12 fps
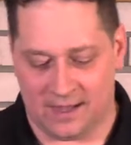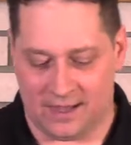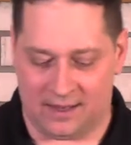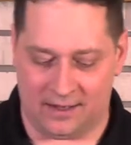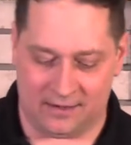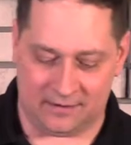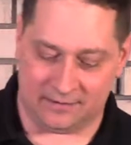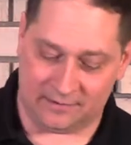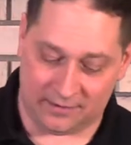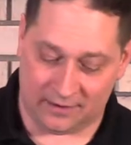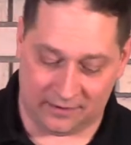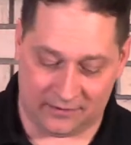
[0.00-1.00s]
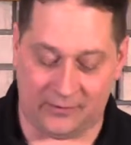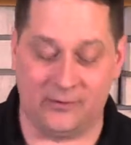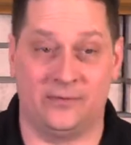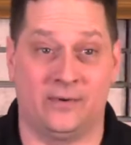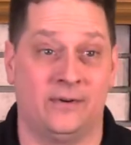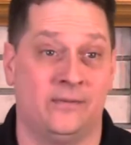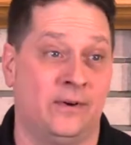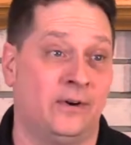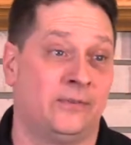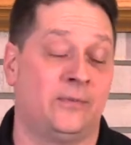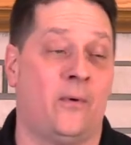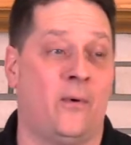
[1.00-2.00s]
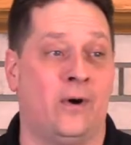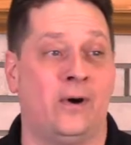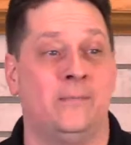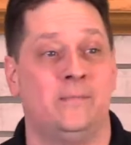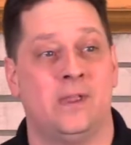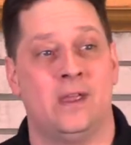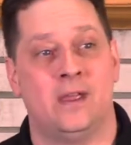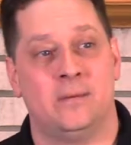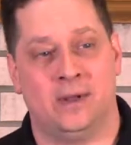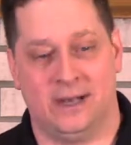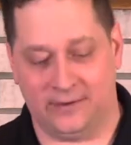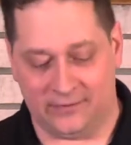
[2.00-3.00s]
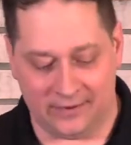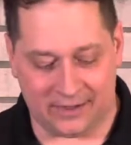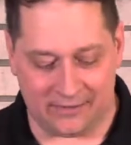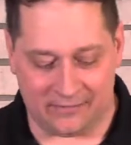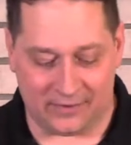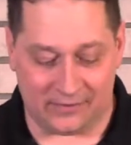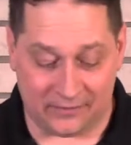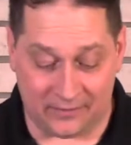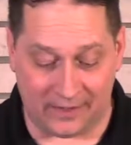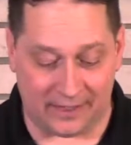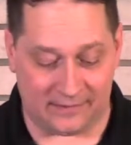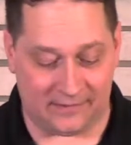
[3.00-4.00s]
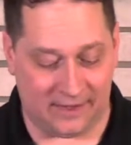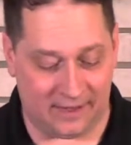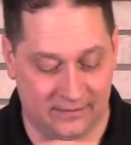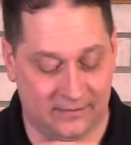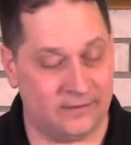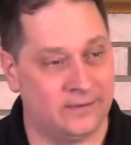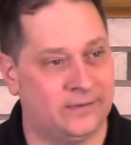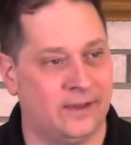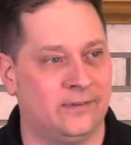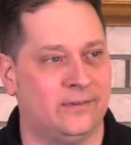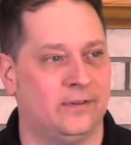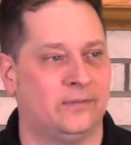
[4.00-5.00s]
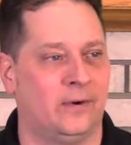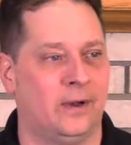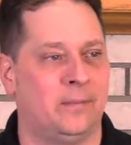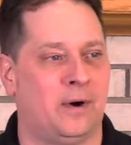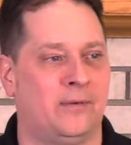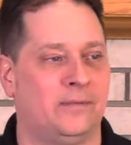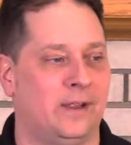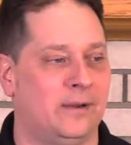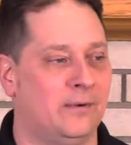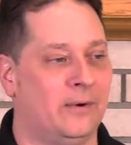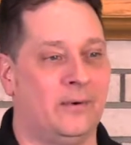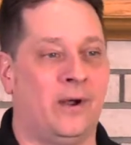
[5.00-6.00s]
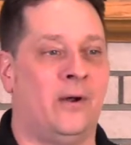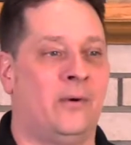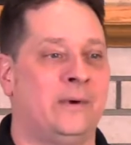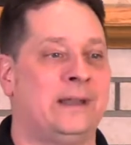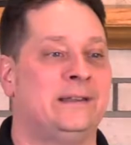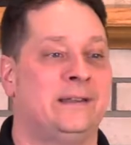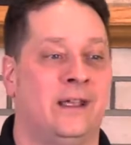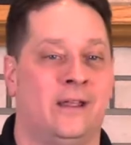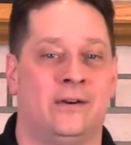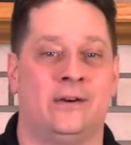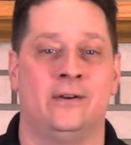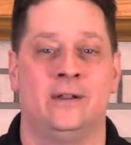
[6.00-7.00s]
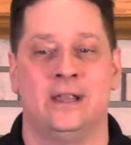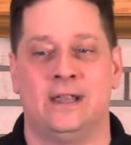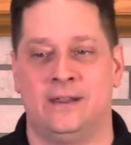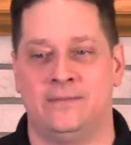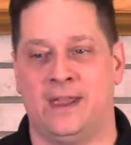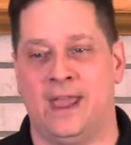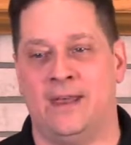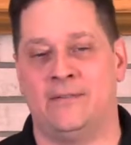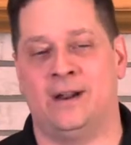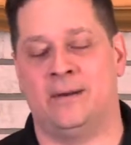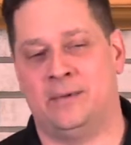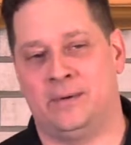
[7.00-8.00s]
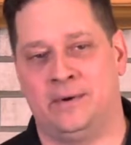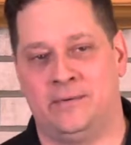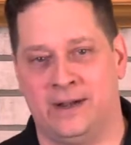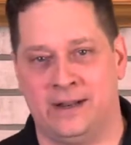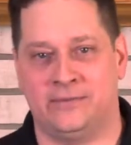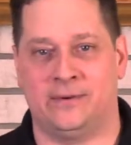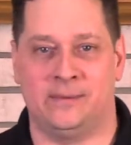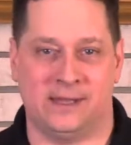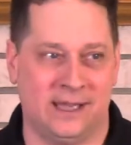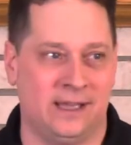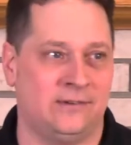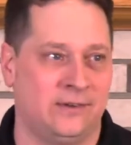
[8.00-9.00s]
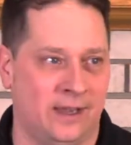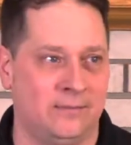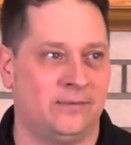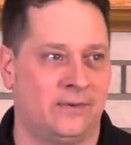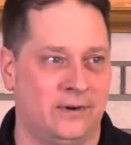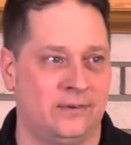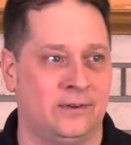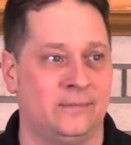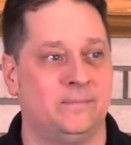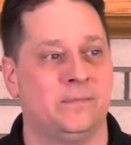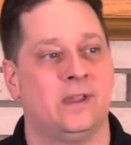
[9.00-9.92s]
uh, through verse 4. But let's look at verse 3. It says, it says this really powerful thing. We'll re all read together. If you have it, I'm going to be reading from the King James Version.